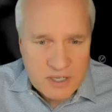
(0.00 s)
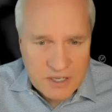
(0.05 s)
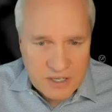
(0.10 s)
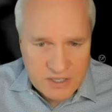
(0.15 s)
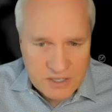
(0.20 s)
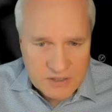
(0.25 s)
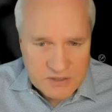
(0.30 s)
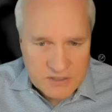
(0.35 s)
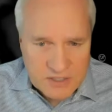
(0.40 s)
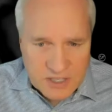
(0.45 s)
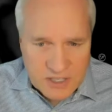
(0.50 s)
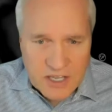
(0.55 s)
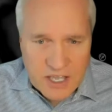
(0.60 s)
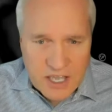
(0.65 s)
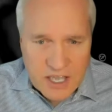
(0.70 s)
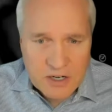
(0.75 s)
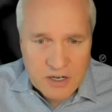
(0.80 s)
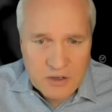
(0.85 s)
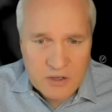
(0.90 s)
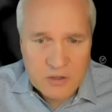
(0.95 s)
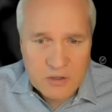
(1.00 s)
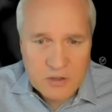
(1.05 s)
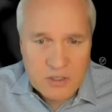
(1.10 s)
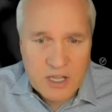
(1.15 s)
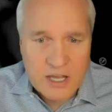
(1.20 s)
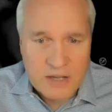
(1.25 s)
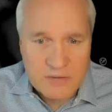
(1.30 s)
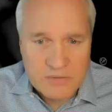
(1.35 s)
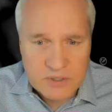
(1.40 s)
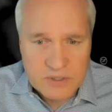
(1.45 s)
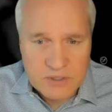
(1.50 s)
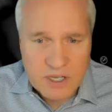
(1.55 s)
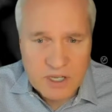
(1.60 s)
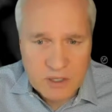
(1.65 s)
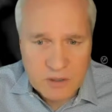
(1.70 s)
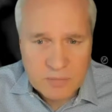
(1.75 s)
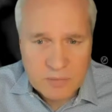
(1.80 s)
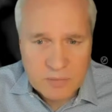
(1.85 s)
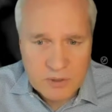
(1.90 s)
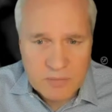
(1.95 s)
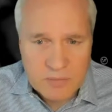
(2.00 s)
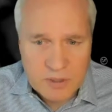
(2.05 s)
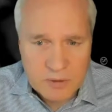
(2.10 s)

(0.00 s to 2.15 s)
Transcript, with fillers: and has dedicated her life to helping